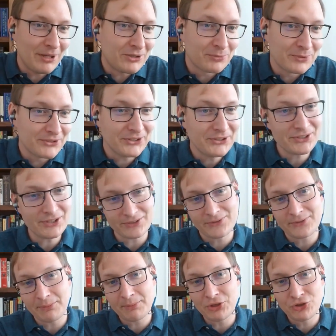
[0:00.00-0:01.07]
met resistance
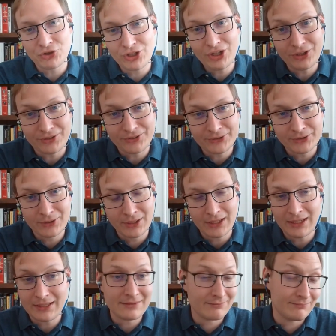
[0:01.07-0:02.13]
from engineers.
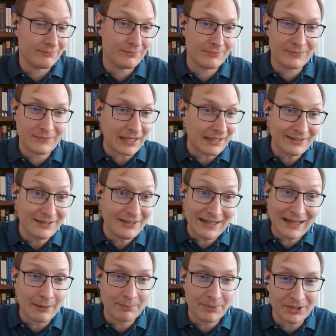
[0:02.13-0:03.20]
That didn't
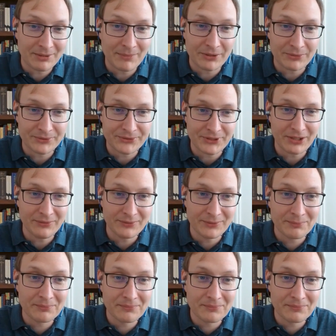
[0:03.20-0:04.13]
happen at Microsoft.